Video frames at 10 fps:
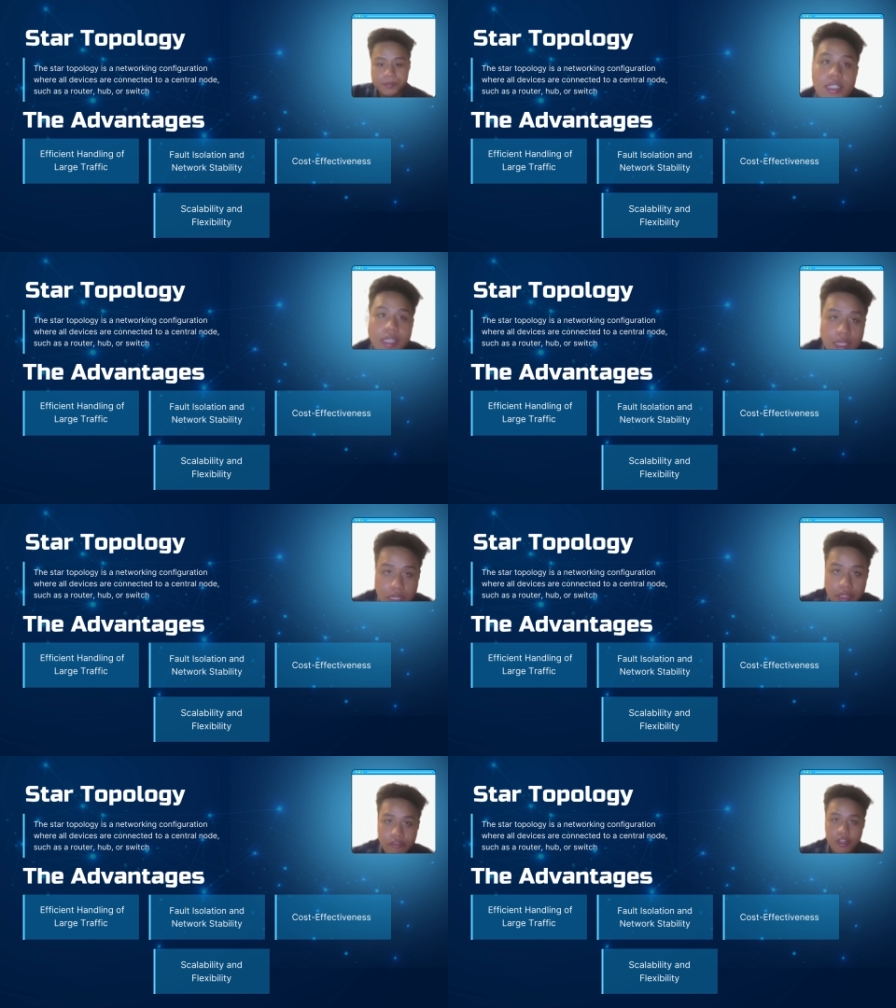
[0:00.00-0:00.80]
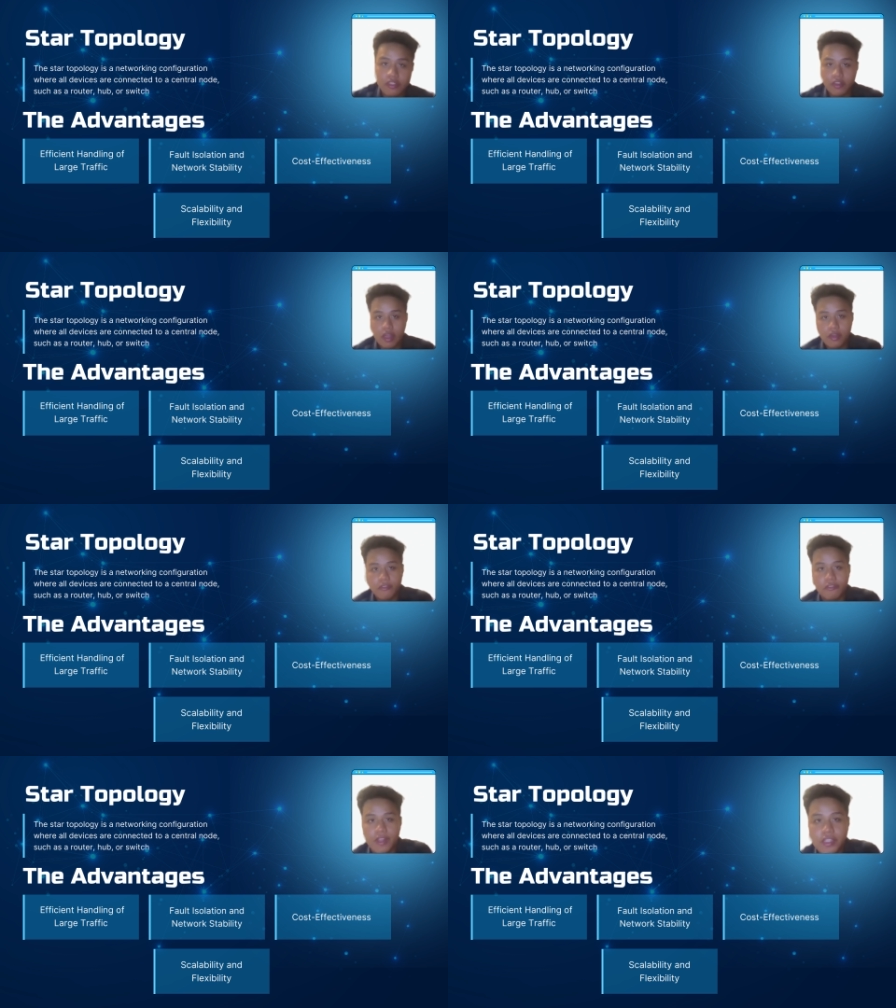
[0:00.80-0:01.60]
single device
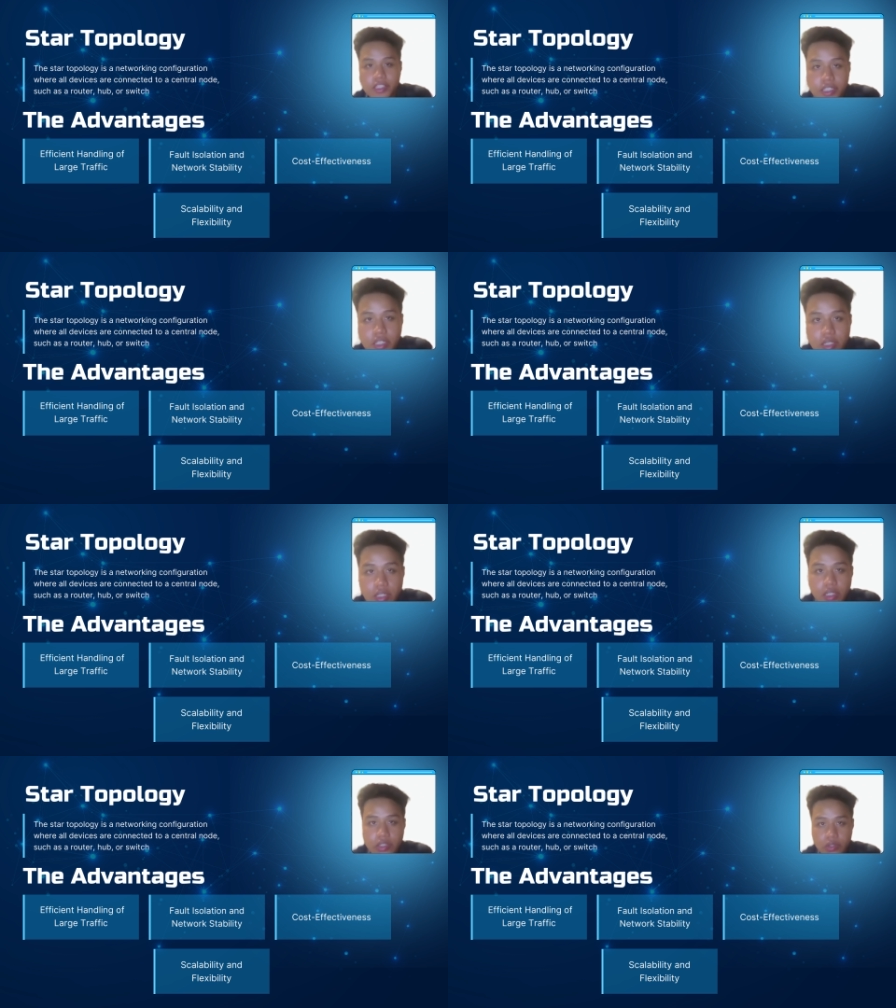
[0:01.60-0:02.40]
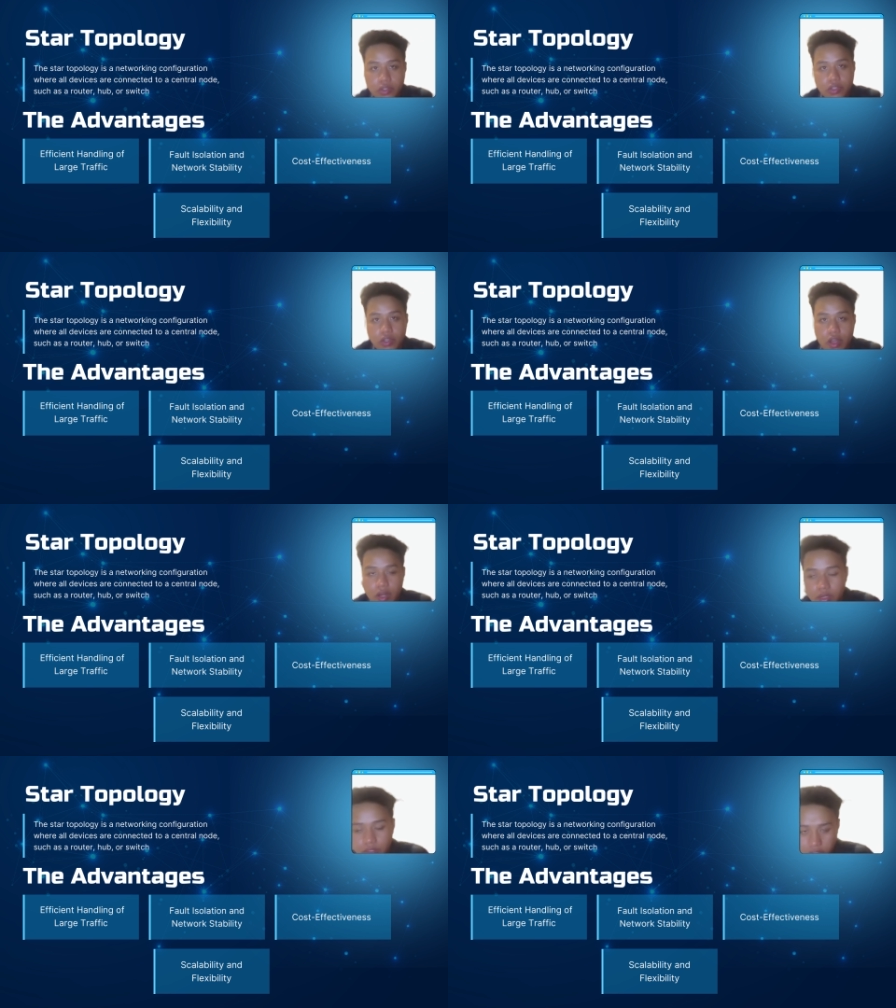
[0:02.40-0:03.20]
failure does not
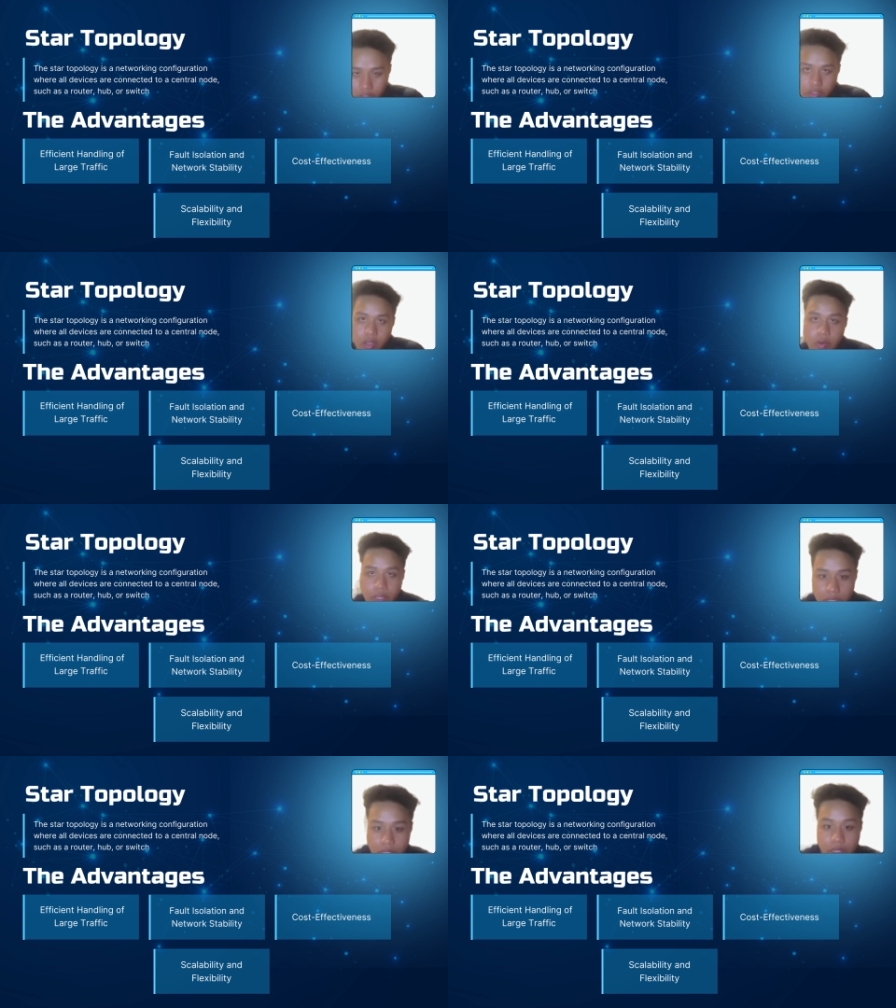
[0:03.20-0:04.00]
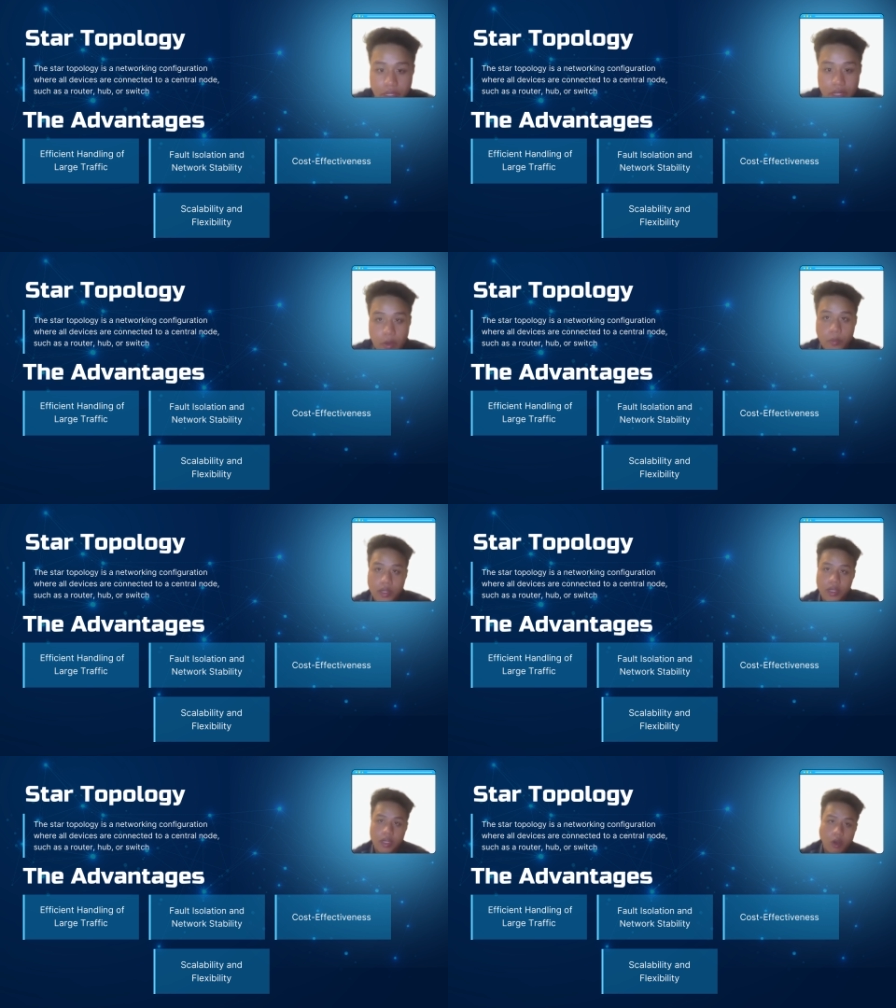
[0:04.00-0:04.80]
result in a
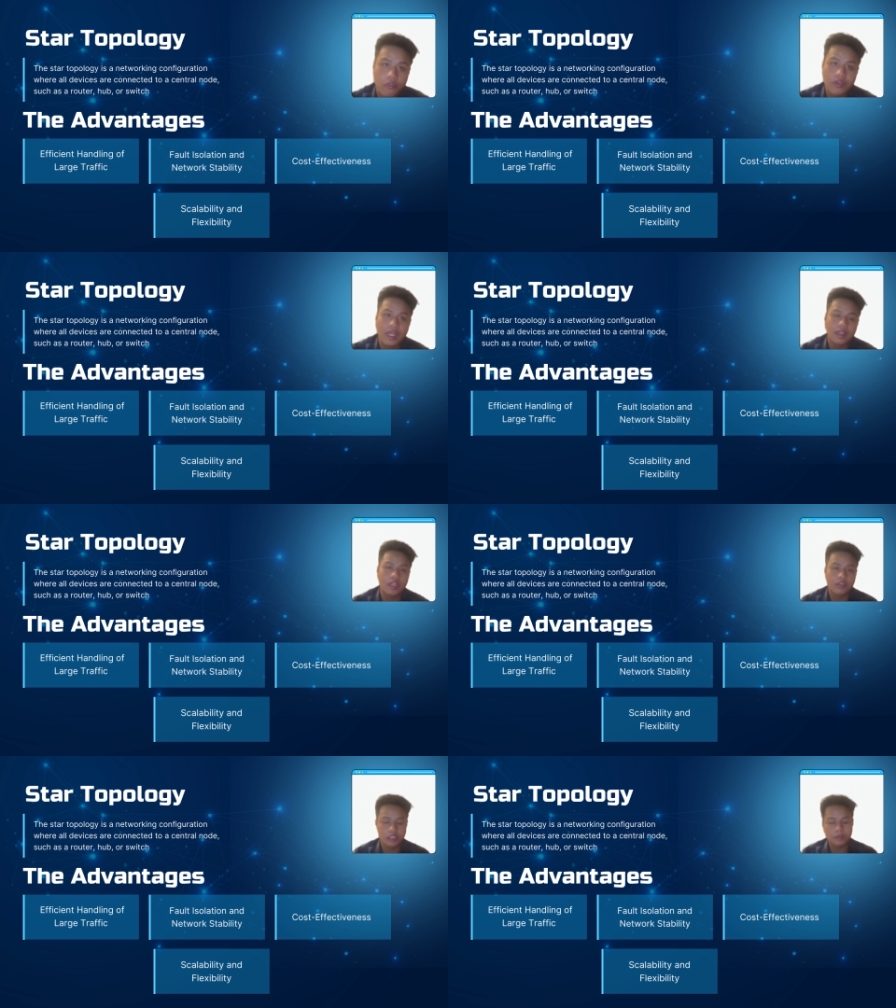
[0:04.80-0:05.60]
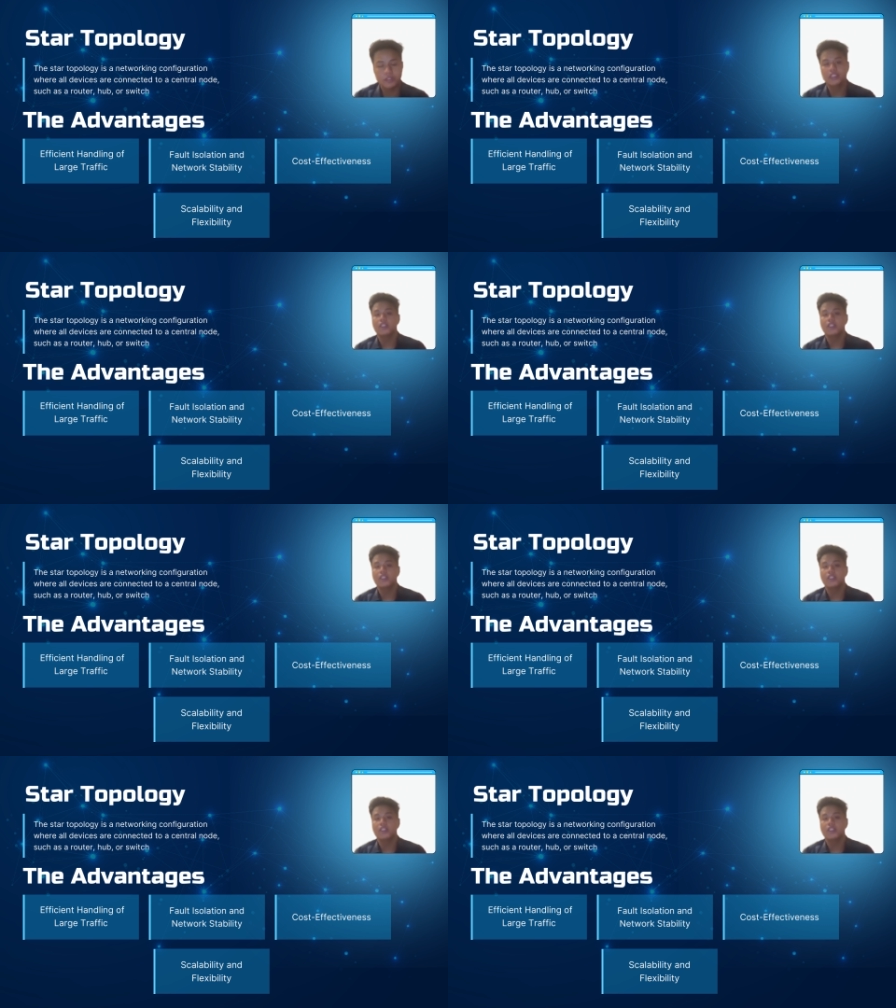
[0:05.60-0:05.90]
network of data transmission